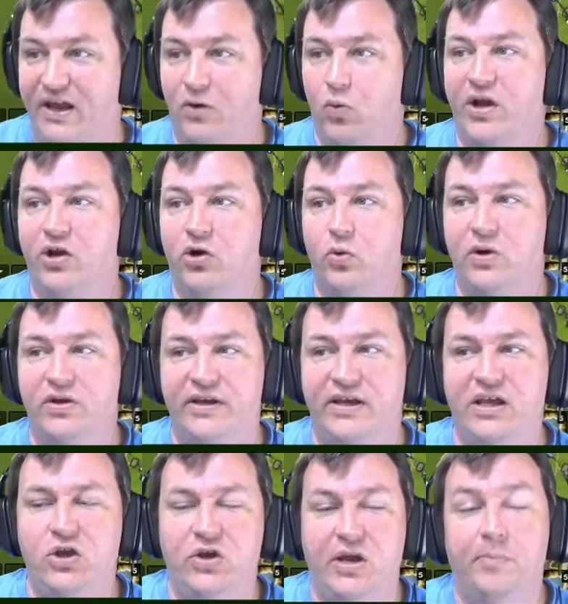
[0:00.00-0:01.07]
and while you're wielding
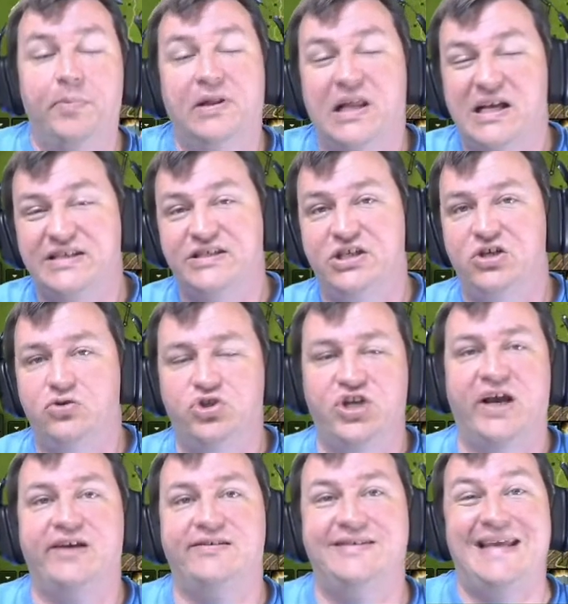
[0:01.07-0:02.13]
it, you get +2
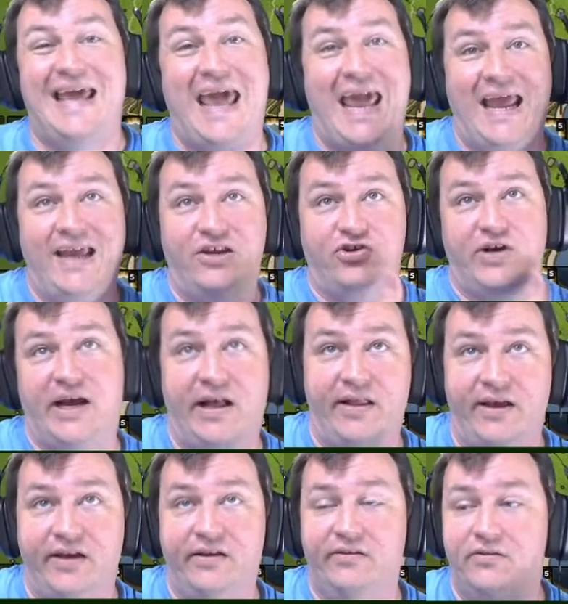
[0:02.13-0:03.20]
checks to aid your
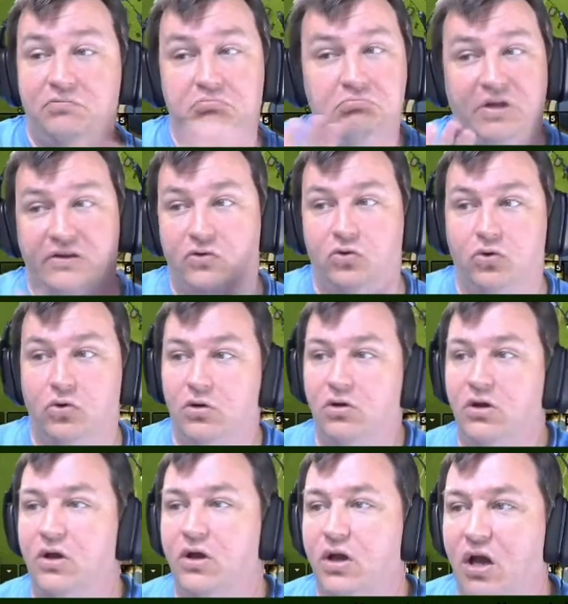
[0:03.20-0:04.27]
allies. That's
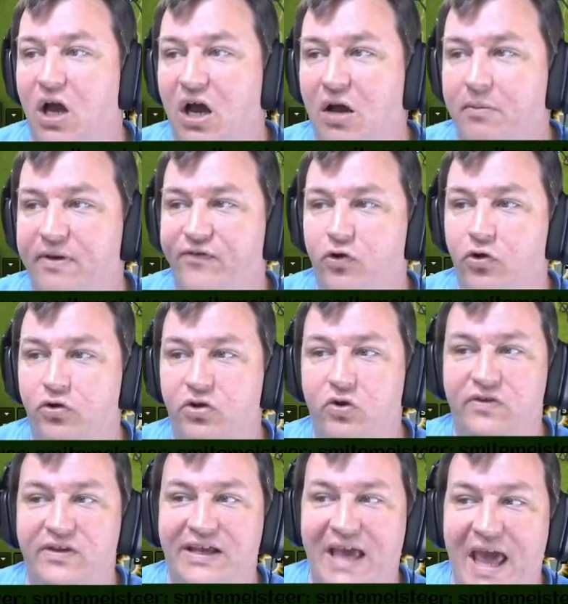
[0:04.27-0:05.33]
cool. If you're
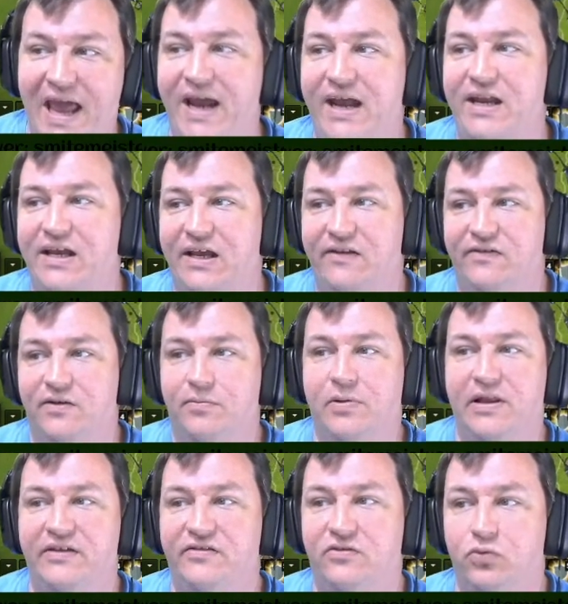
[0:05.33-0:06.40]
using aid, it gives a
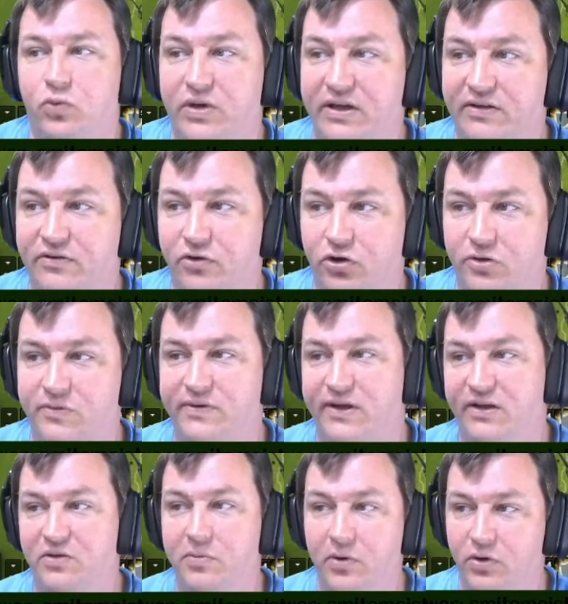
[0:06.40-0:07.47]
+3
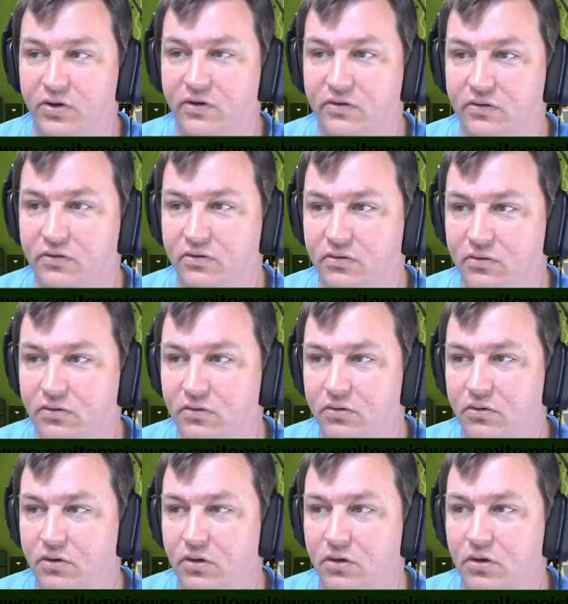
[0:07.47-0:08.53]
circumstance bonus.
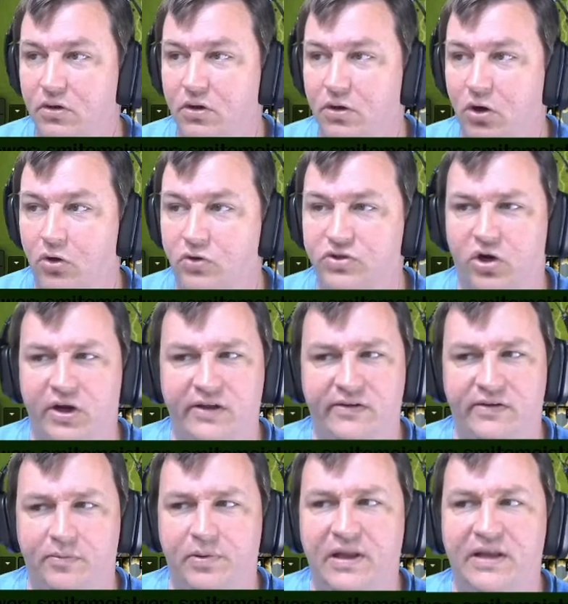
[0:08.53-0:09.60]
Oh, sorry,
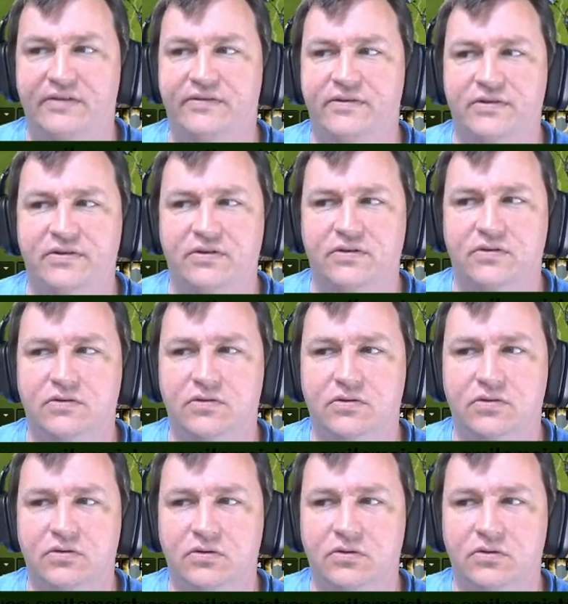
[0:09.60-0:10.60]
it's a plus.